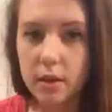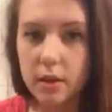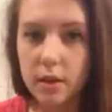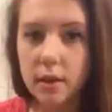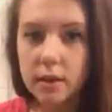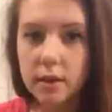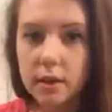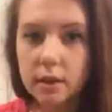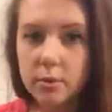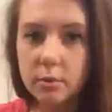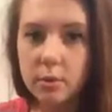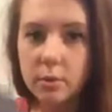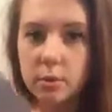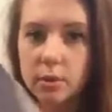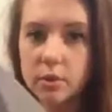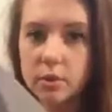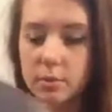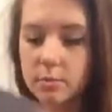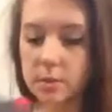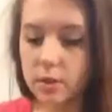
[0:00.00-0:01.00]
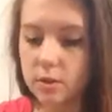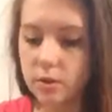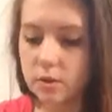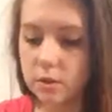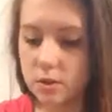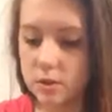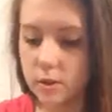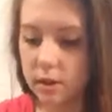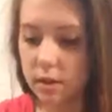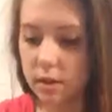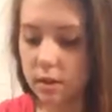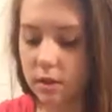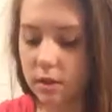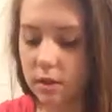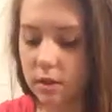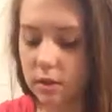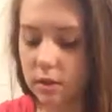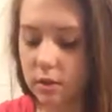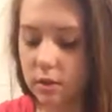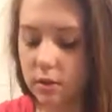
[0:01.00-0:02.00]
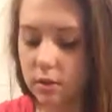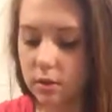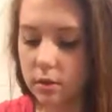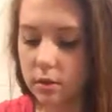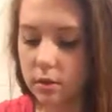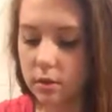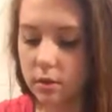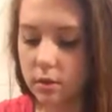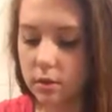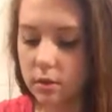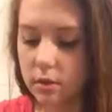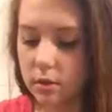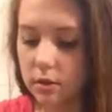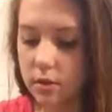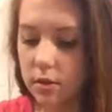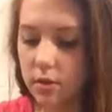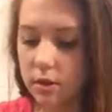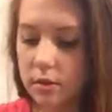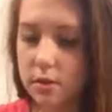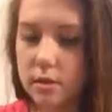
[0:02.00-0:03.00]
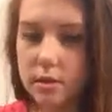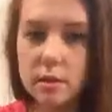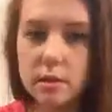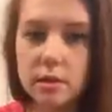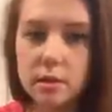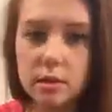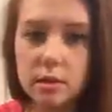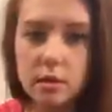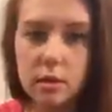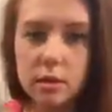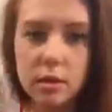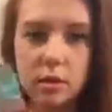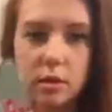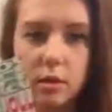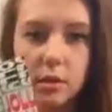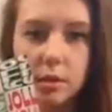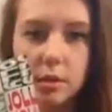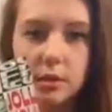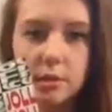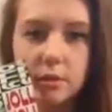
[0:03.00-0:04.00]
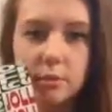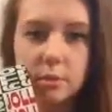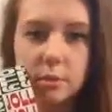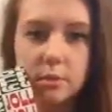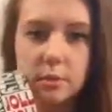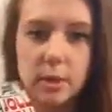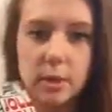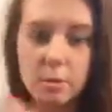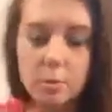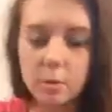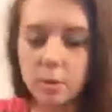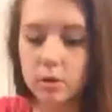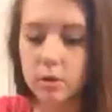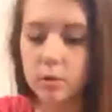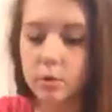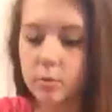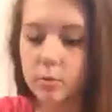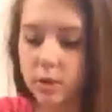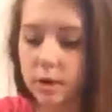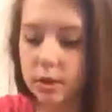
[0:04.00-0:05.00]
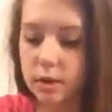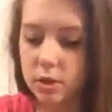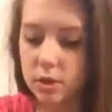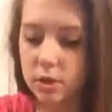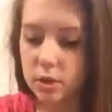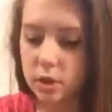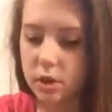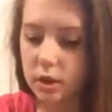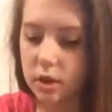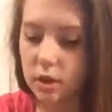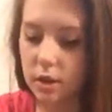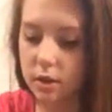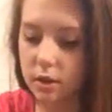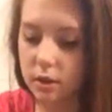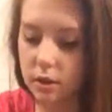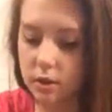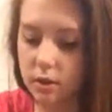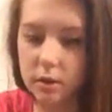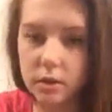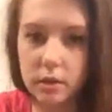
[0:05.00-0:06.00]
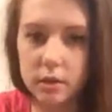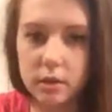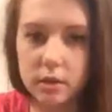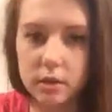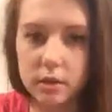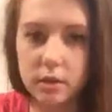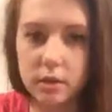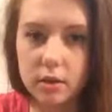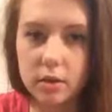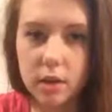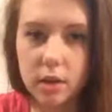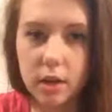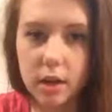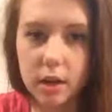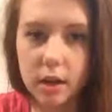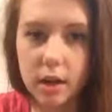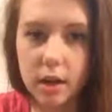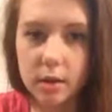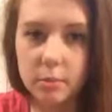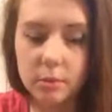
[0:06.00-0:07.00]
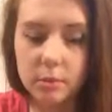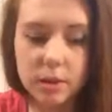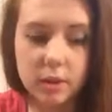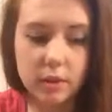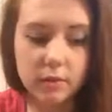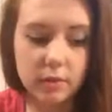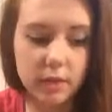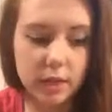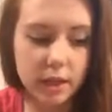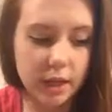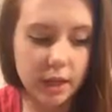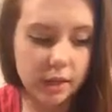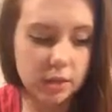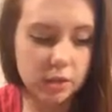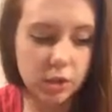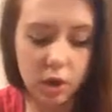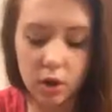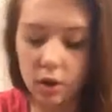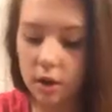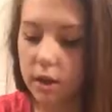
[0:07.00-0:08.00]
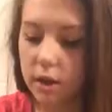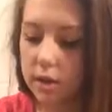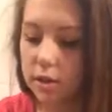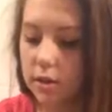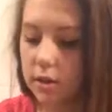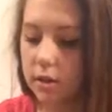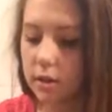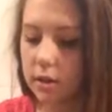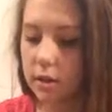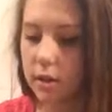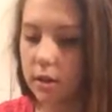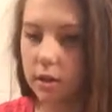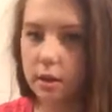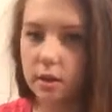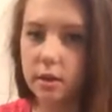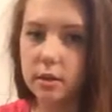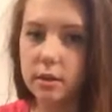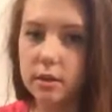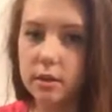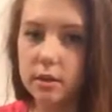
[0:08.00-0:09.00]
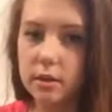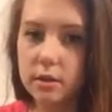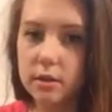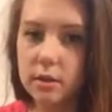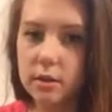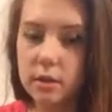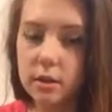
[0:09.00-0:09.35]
And then I'm going to be using this Christmas paper, which you can, I believe, get at Target. And